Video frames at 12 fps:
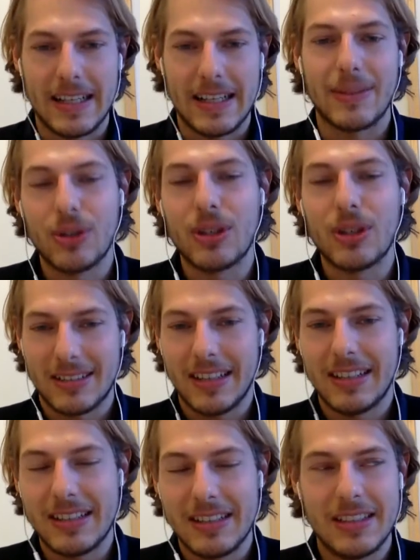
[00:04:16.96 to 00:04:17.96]
Exactly. We're looking at
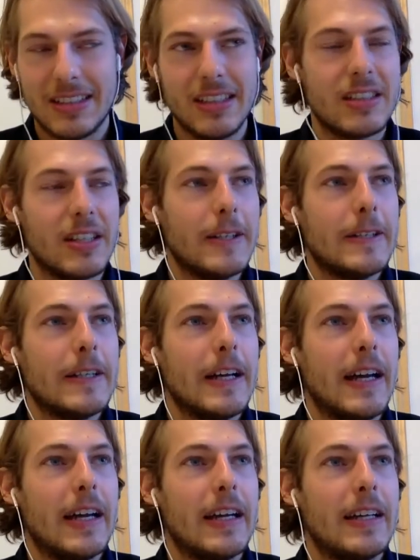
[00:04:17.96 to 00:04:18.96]
tendencies.
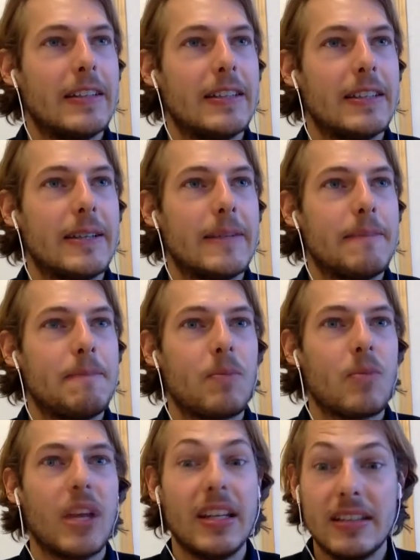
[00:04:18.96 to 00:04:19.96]
And
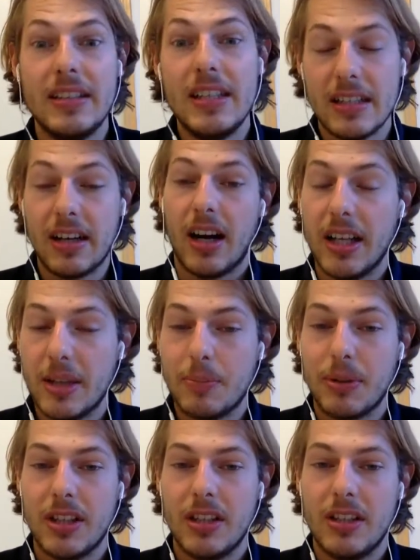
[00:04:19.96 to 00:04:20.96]
indeed, a higher
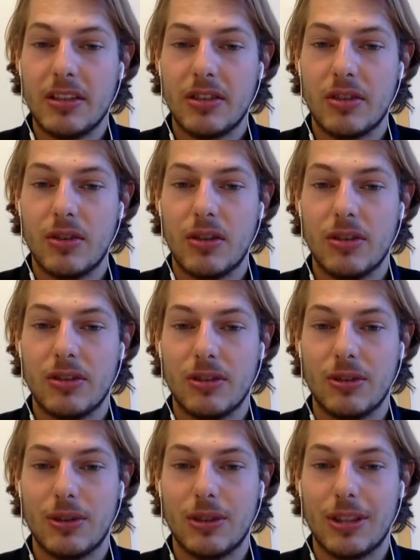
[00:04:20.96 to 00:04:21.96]
Pioneer score,
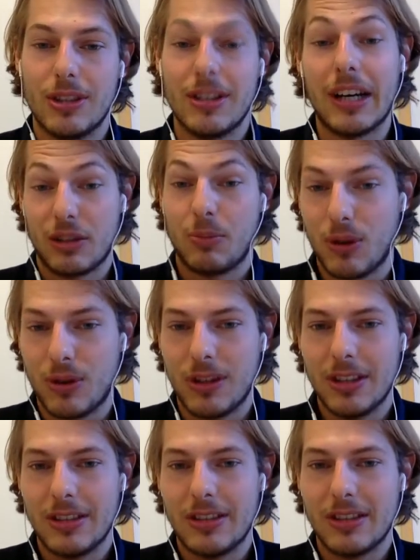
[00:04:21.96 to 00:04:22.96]
so the
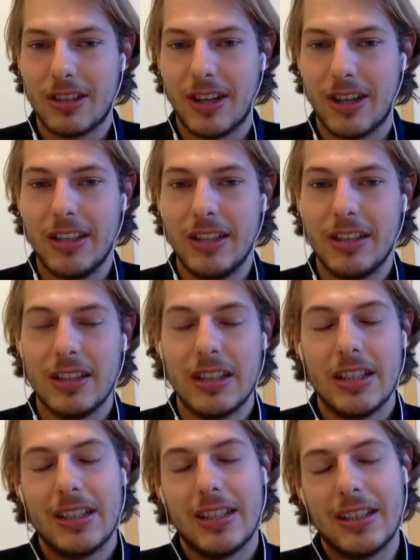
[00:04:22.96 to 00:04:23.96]
Explorer kind,
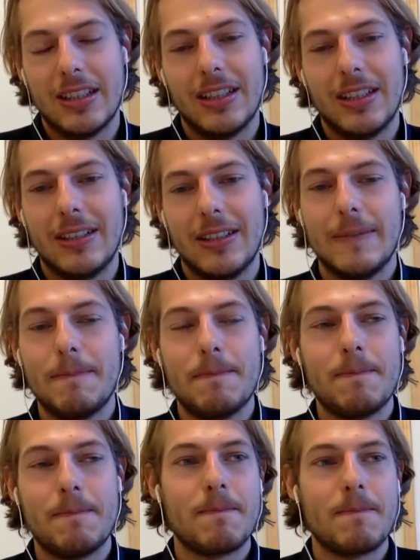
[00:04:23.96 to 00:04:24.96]

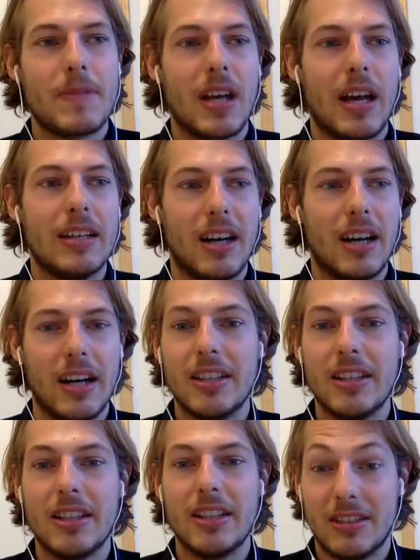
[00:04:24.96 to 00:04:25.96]
had a
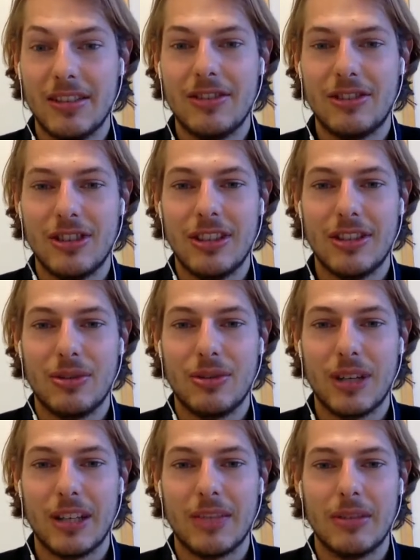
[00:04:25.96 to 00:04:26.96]
higher tendency to
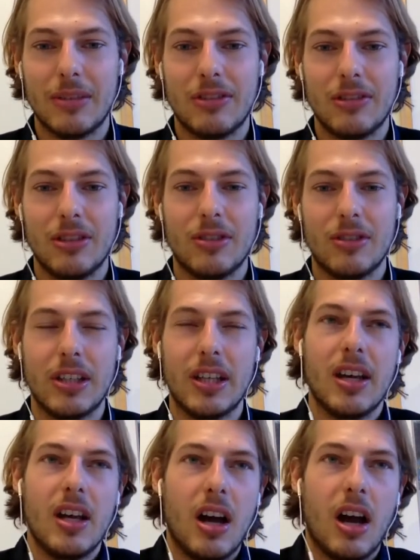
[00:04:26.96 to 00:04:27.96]
recommend surgery.
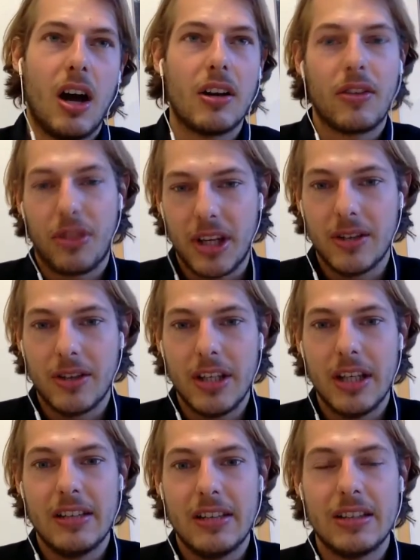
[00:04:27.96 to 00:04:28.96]
And our
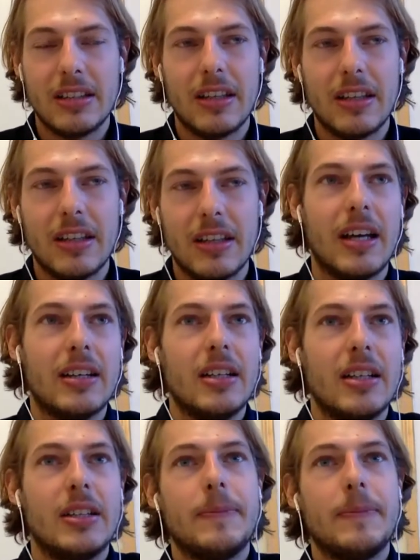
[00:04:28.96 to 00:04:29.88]
theory is that